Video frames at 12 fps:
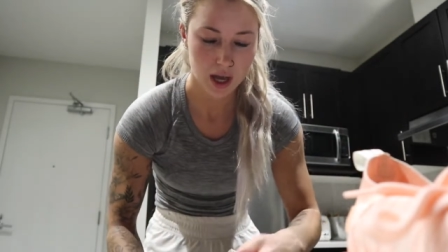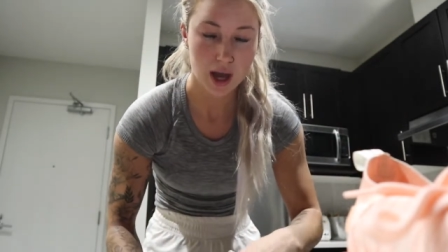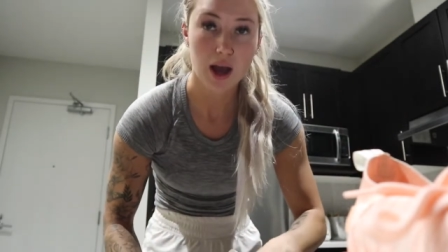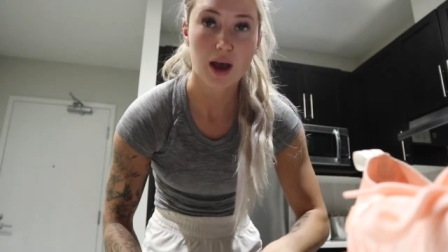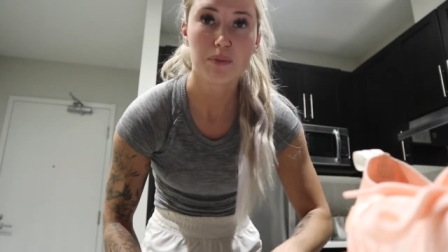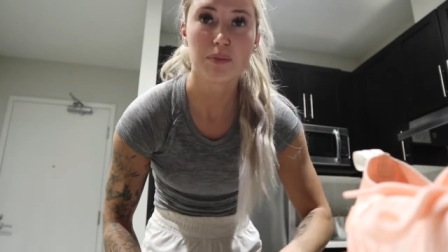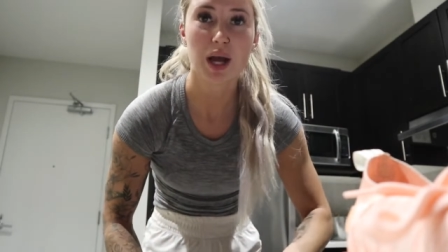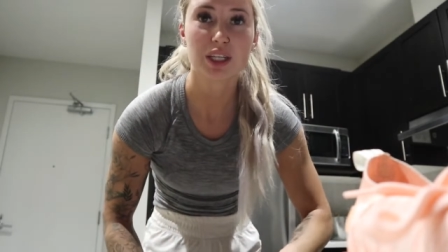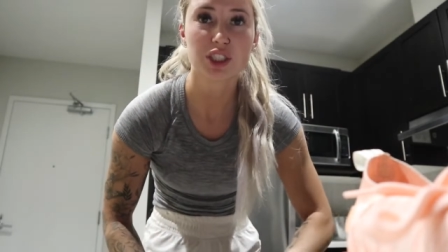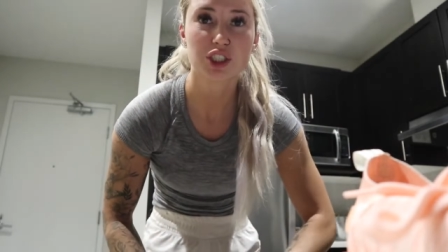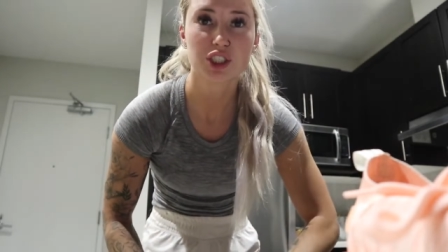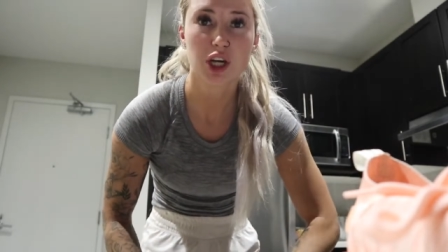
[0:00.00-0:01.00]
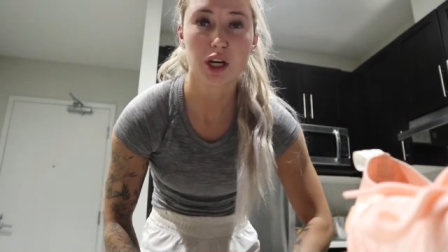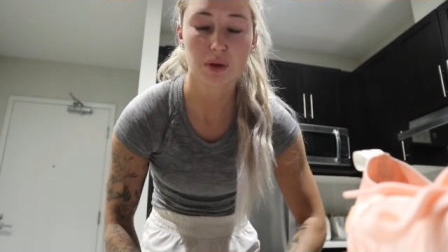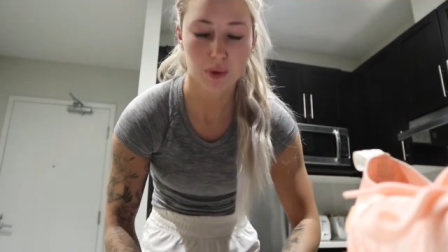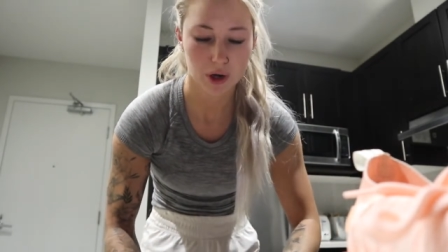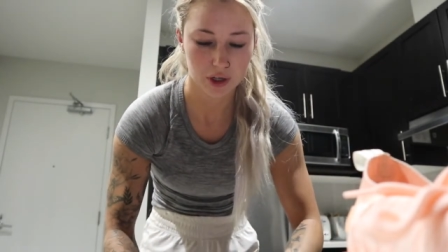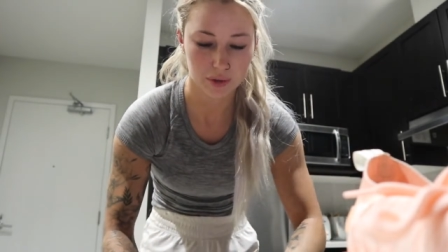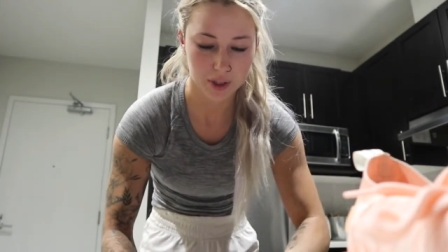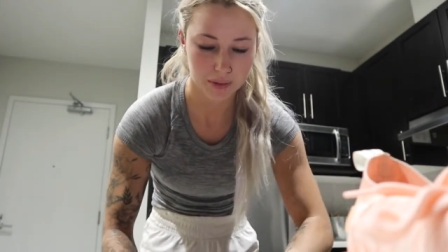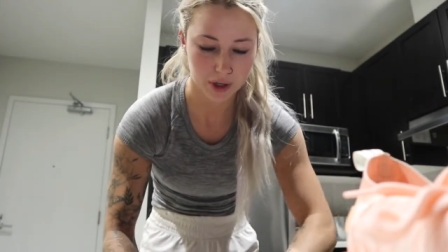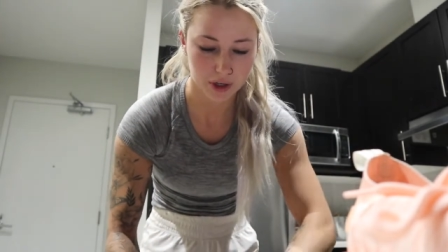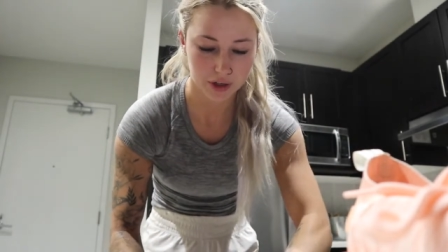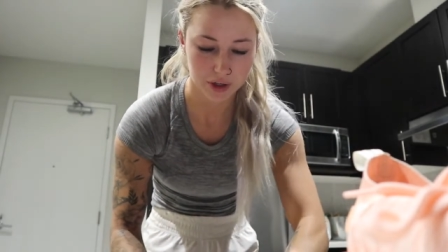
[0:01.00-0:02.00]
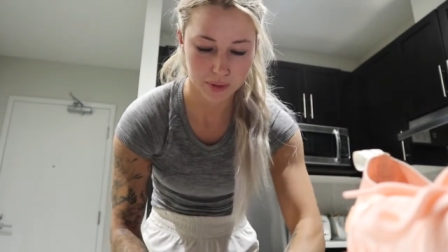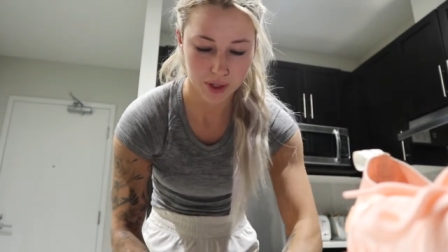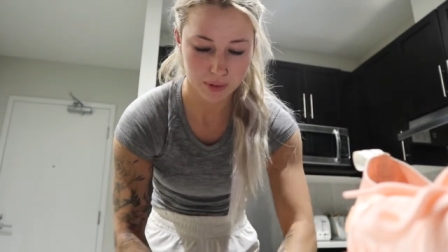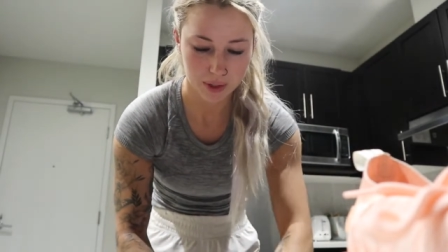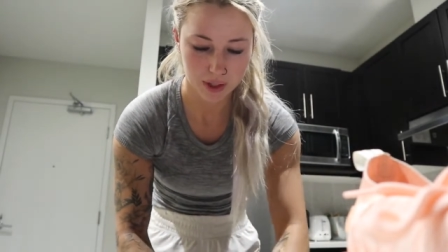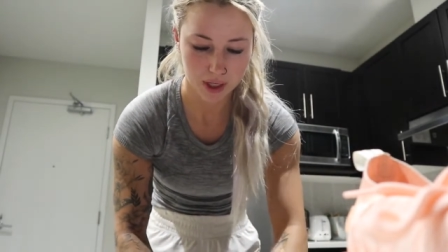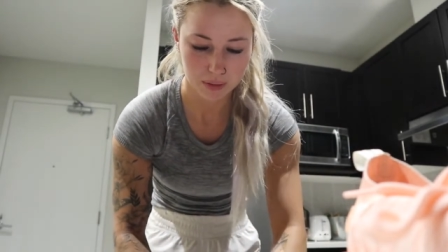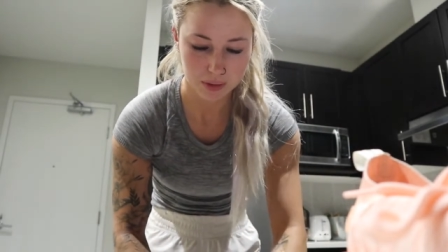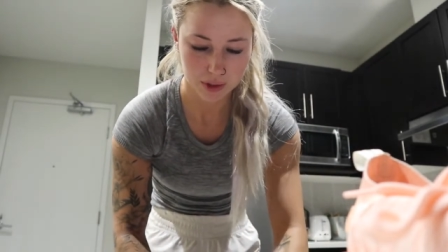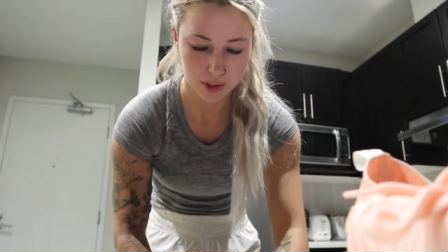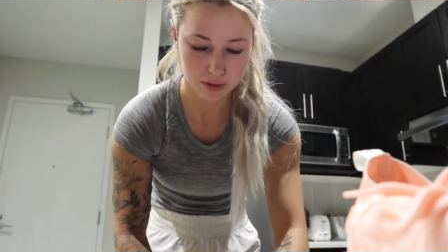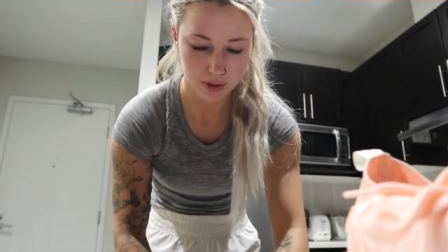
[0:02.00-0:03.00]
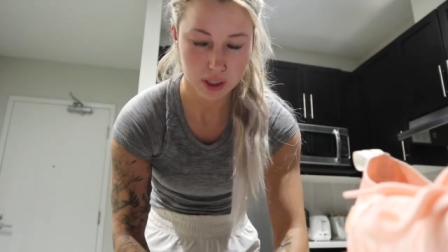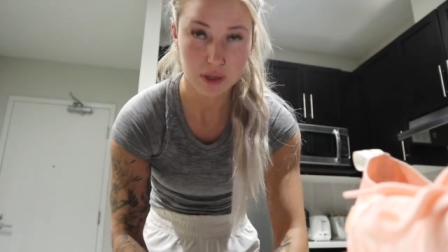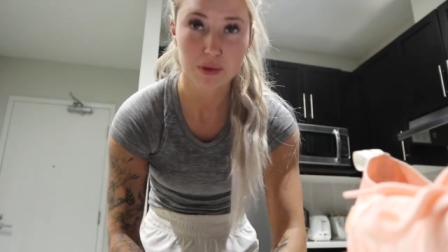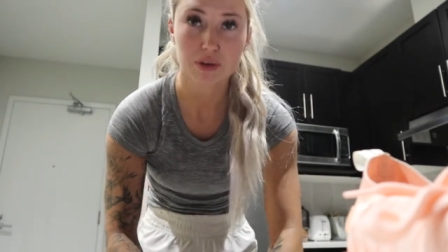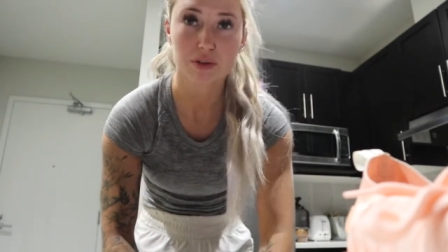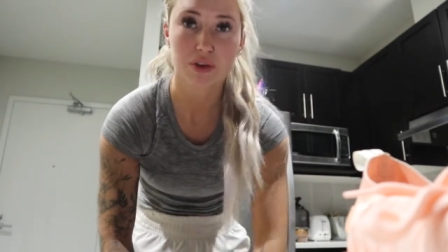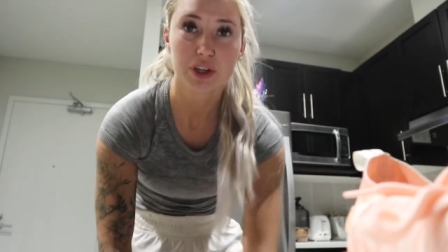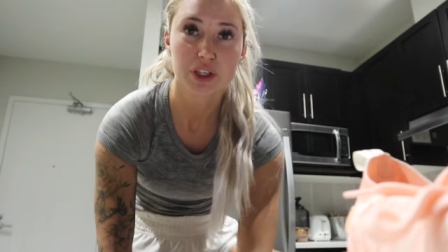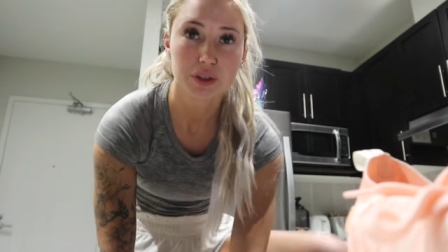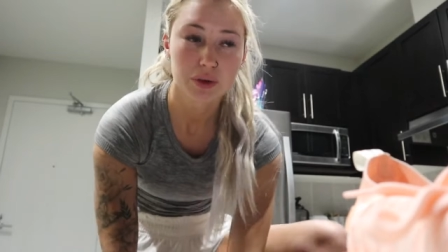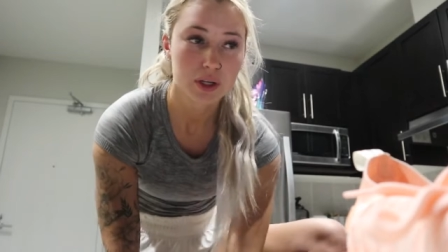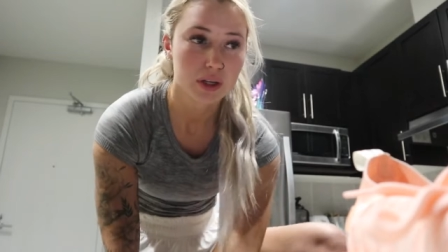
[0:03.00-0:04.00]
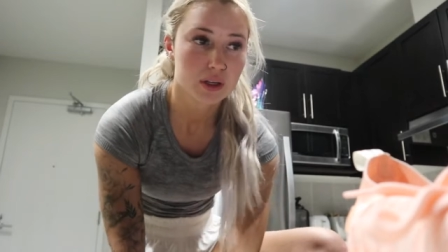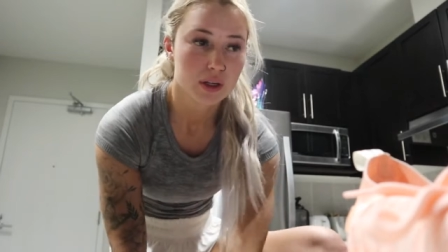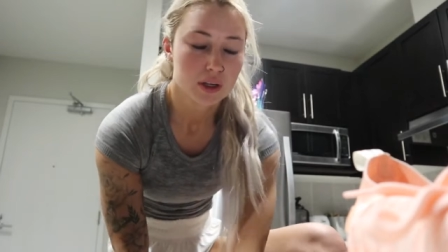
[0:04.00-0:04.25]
Um, I just chug water when I'm hungry when I wake up, so I don't eat before I do it.